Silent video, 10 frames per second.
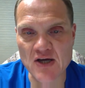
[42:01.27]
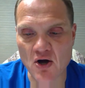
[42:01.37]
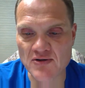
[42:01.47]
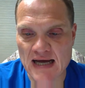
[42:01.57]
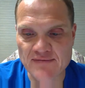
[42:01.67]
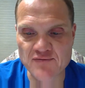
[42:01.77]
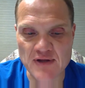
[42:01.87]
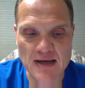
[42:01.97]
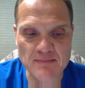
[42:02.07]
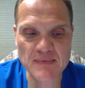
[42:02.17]
he called after
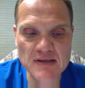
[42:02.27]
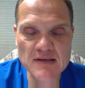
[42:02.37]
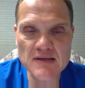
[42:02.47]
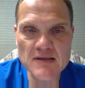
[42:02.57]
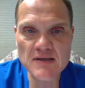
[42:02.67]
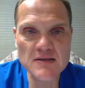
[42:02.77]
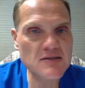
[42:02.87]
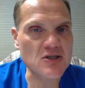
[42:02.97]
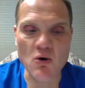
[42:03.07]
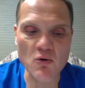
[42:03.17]
them,
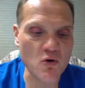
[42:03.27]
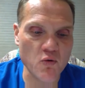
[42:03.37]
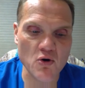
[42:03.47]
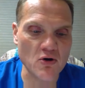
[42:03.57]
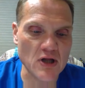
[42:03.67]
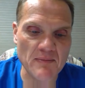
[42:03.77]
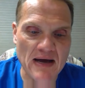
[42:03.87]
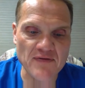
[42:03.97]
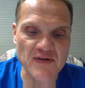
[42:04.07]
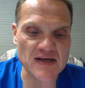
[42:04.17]
don't quarrel
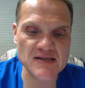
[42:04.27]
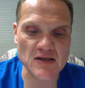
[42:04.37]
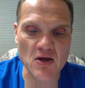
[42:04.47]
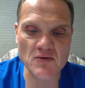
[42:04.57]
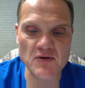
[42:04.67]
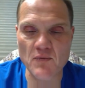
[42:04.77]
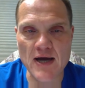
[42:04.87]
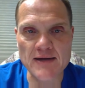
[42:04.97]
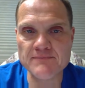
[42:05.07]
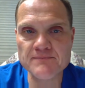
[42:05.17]
about this along the
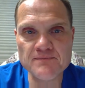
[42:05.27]
way.